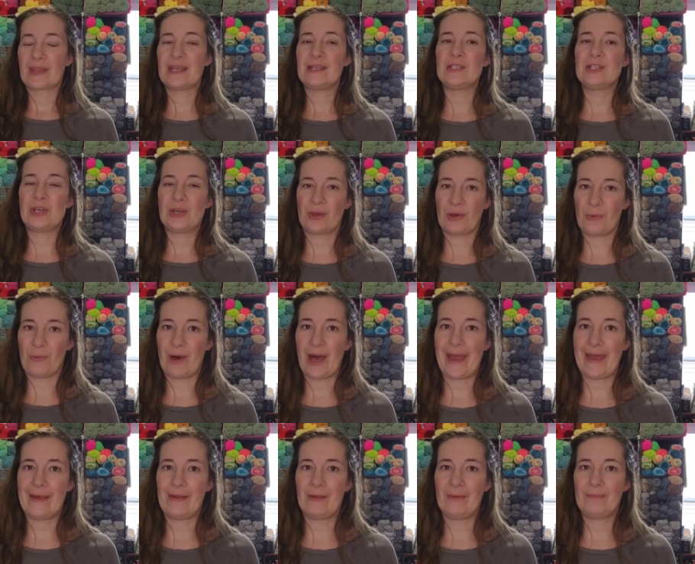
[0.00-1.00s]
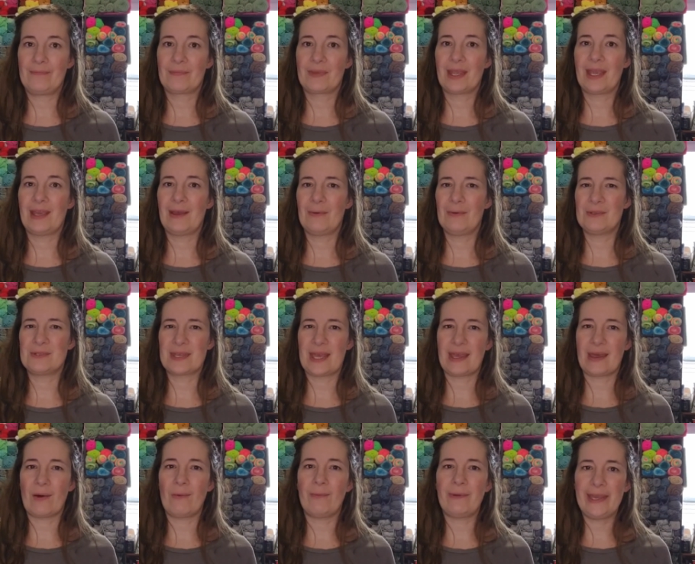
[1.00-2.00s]
it took a while. It was
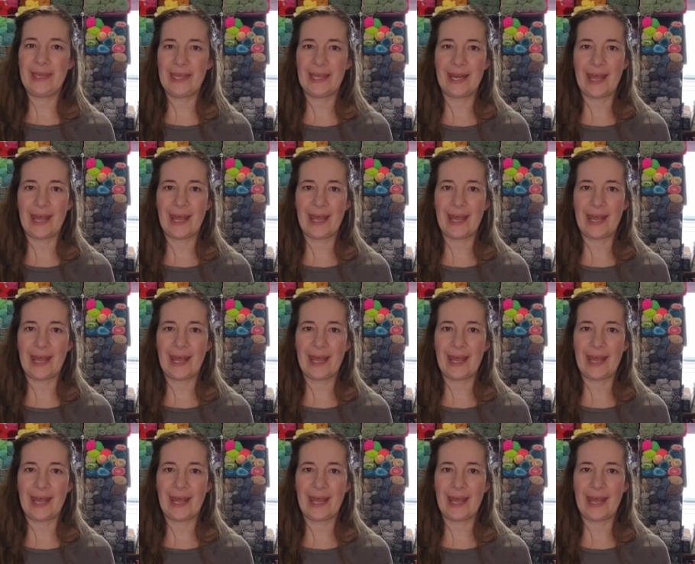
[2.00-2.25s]
like a week